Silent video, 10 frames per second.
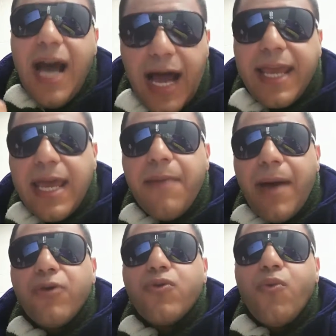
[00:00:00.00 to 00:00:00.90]
I came
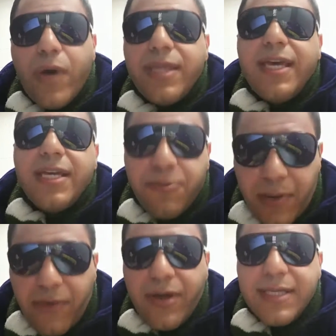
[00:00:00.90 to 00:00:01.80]
out with
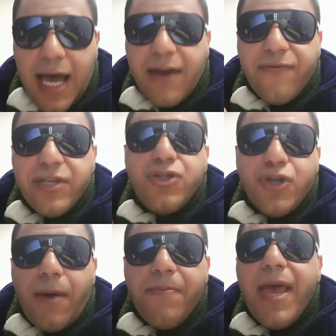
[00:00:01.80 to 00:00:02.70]
experience out of this
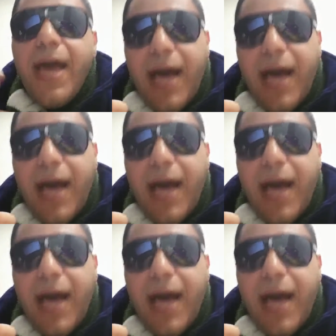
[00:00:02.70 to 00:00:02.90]
job.